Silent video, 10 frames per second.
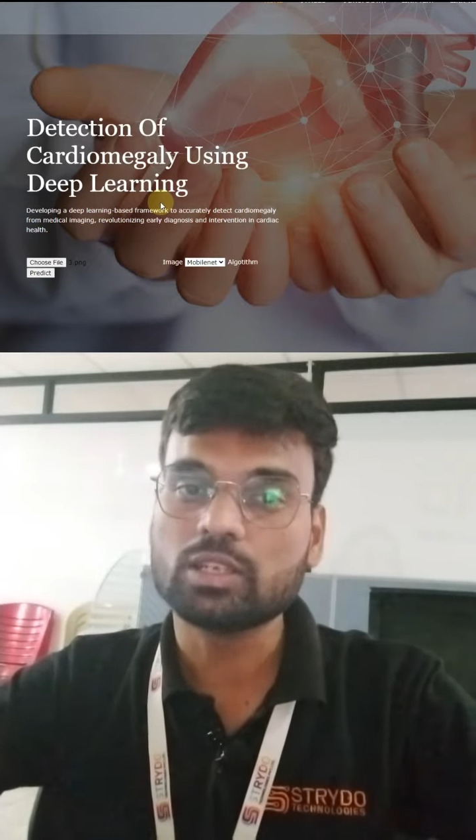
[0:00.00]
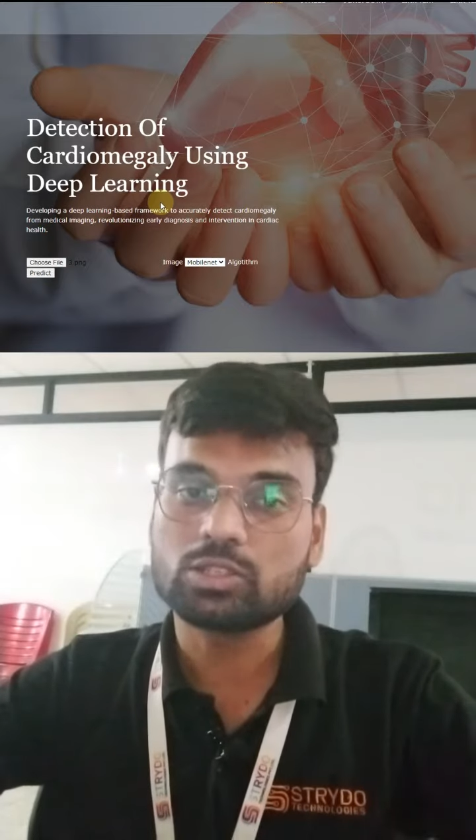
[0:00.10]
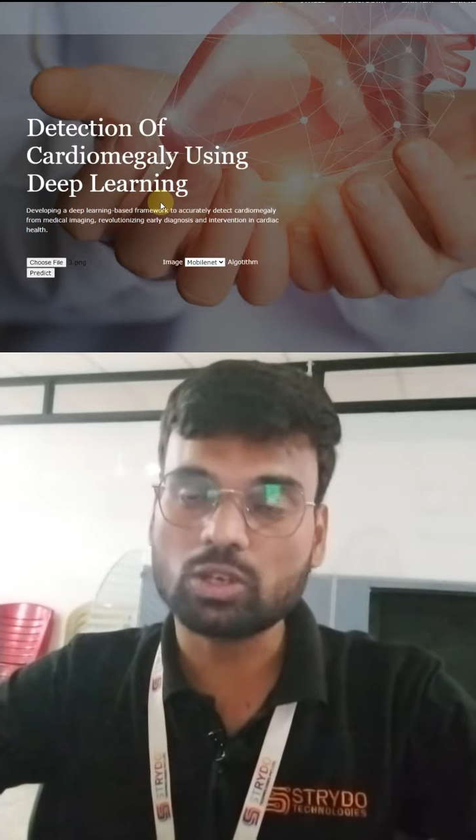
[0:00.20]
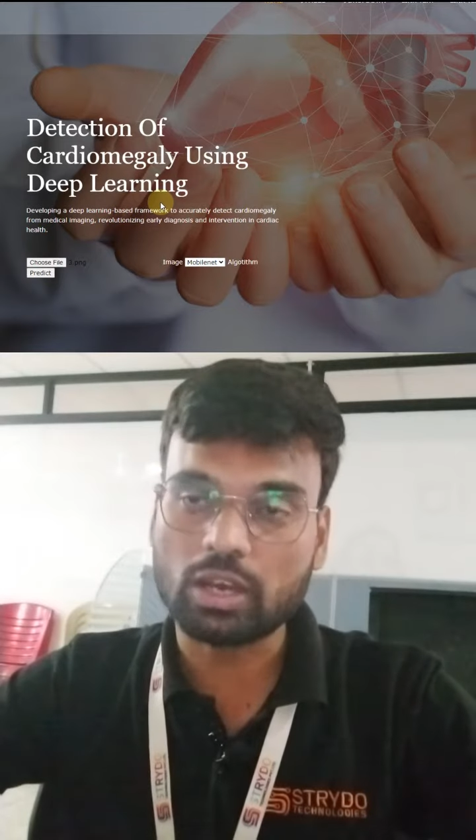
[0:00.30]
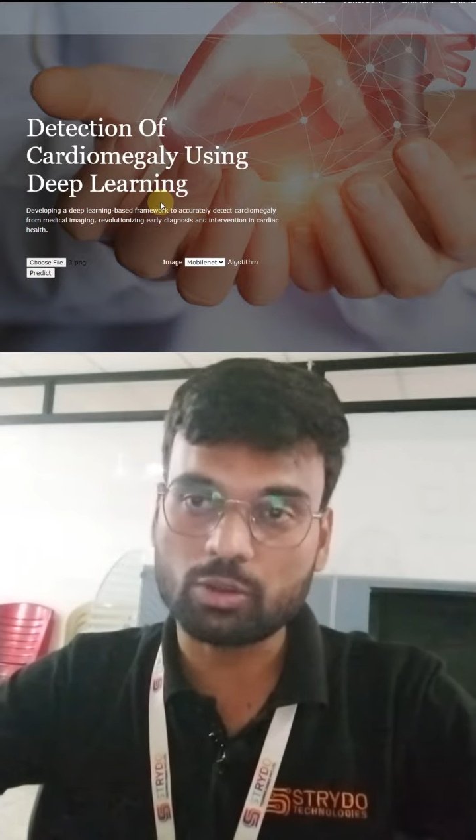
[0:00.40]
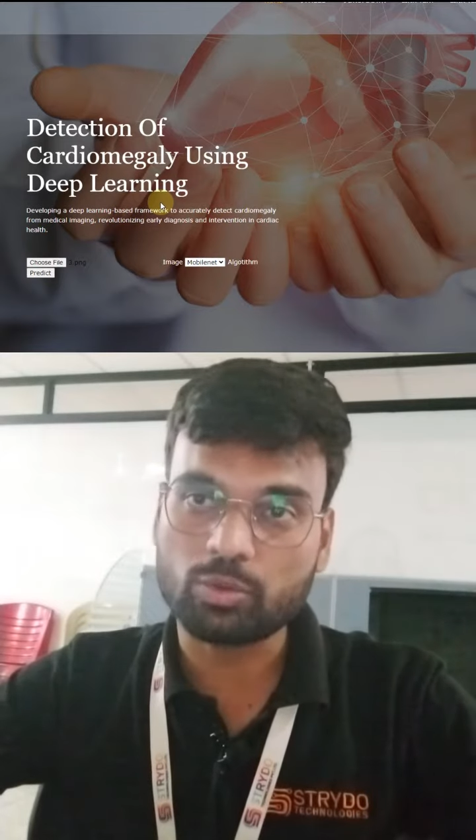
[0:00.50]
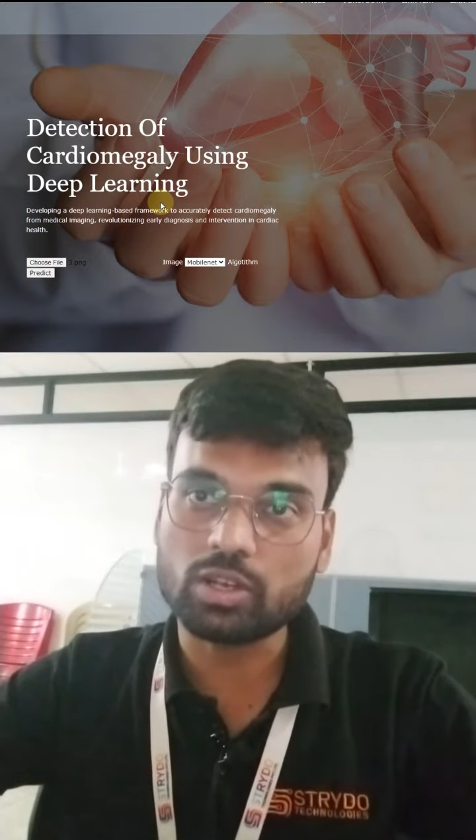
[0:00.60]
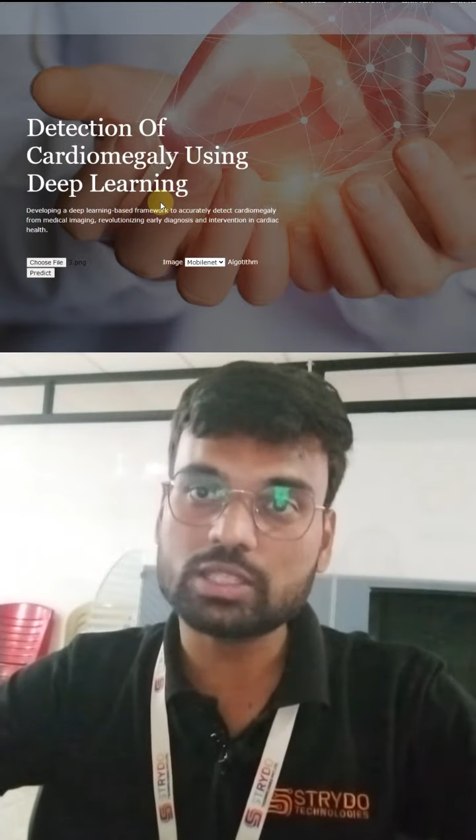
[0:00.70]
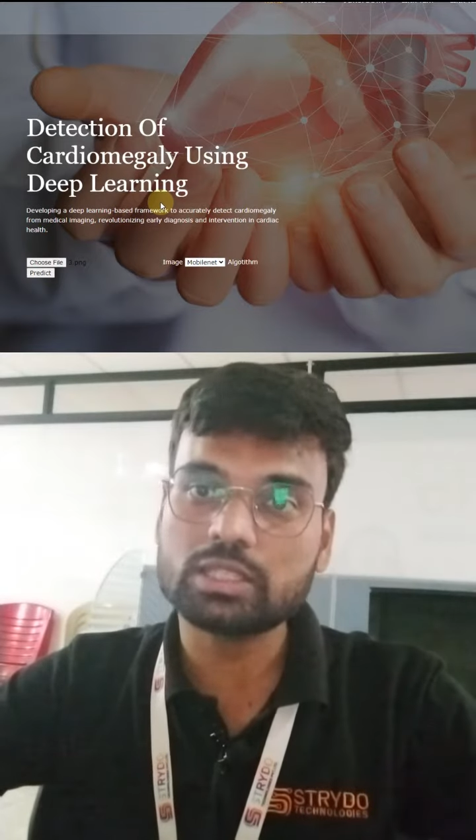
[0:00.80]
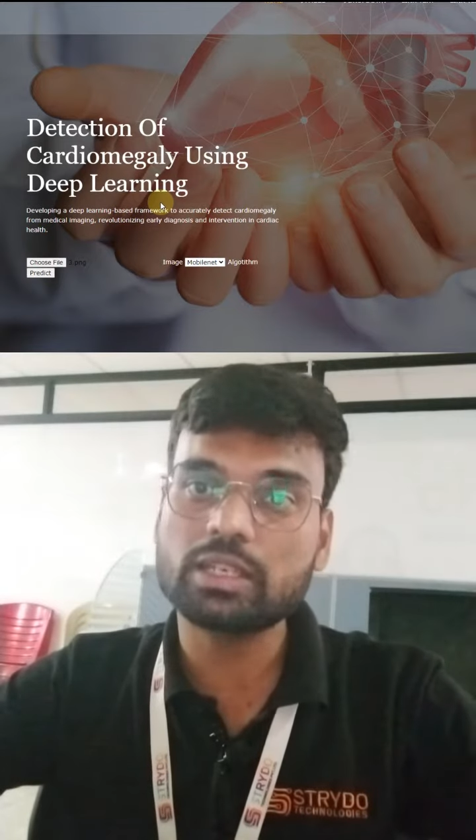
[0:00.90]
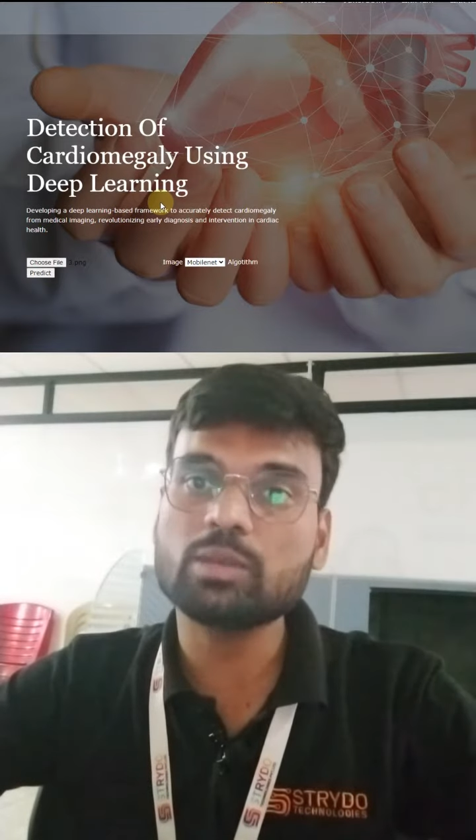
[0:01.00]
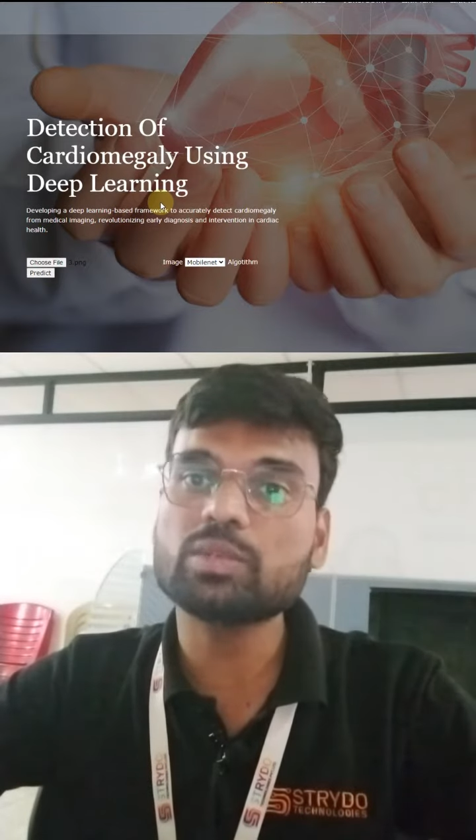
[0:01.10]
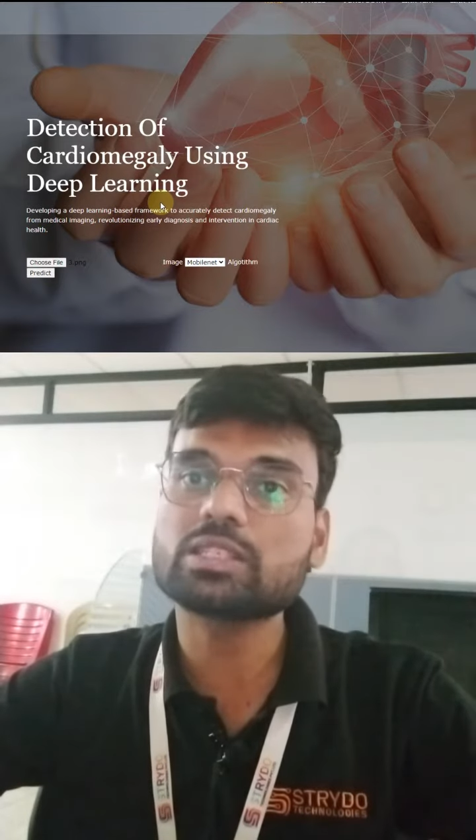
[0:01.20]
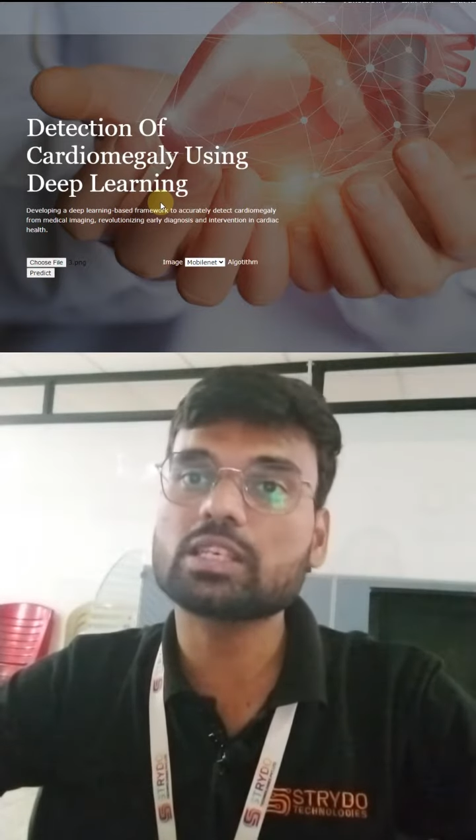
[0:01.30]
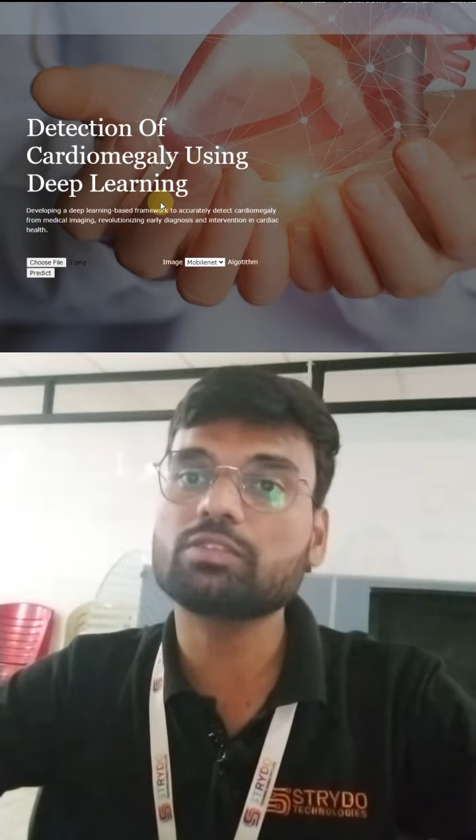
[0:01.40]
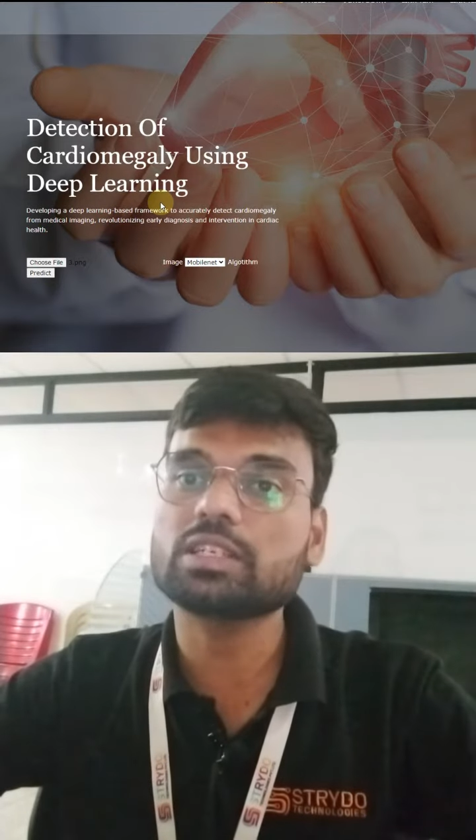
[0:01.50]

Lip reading: So our project name itself,